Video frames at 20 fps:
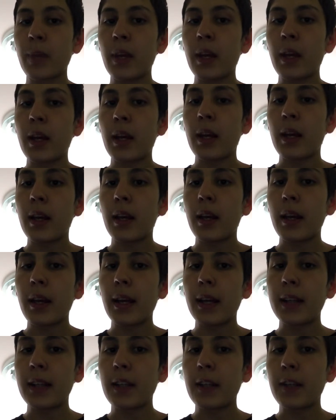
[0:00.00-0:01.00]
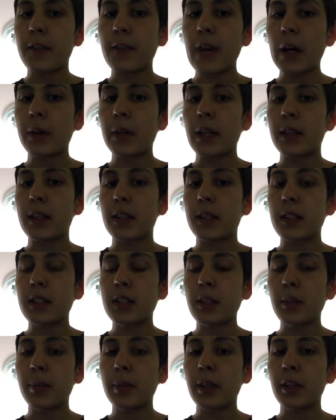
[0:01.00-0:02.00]
and he found that the disappearing
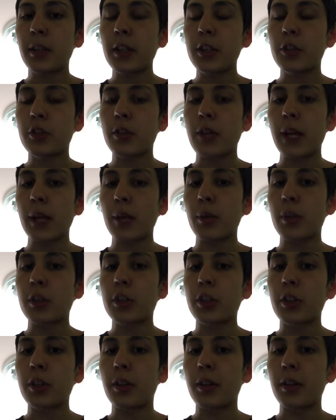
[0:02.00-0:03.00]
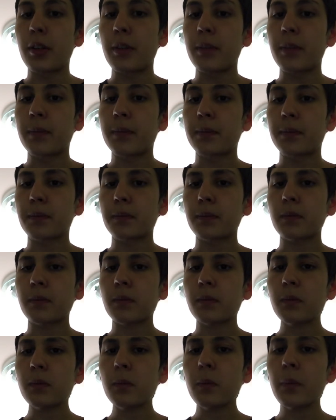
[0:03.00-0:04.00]
trait returned.
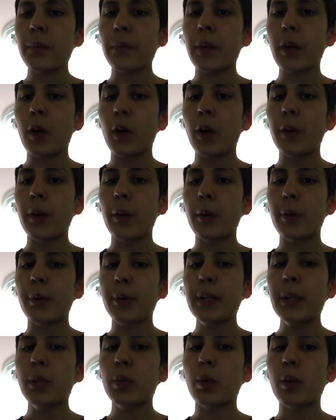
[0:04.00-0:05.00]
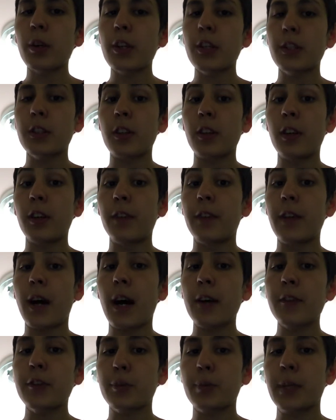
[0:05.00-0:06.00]
Although 3/4 of the offspring in
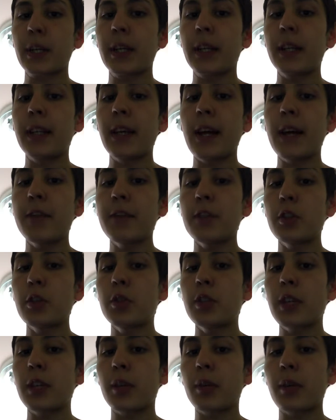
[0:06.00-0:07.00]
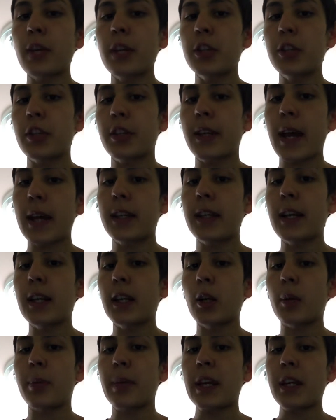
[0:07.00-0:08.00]
the F2 generation had yellow peas,
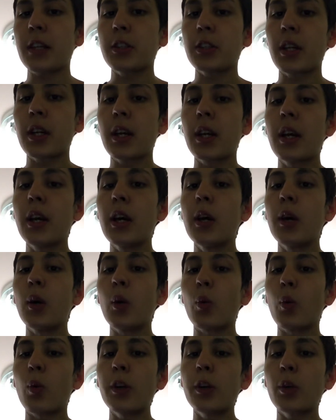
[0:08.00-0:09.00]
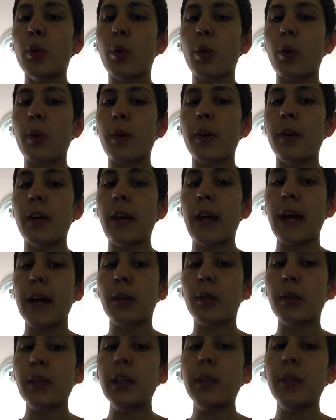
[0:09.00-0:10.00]
1/4 had green
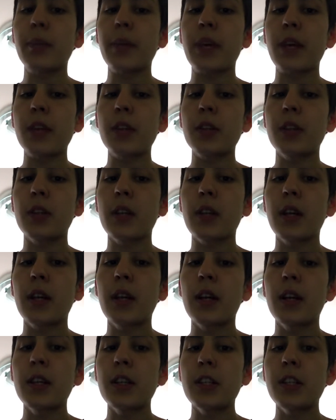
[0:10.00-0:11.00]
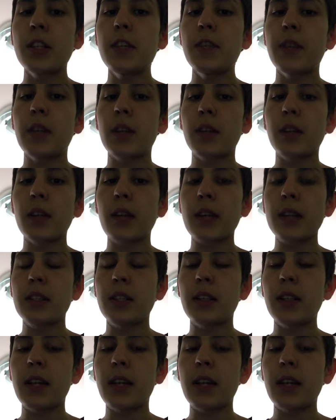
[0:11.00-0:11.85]
peas. See Figure 1919.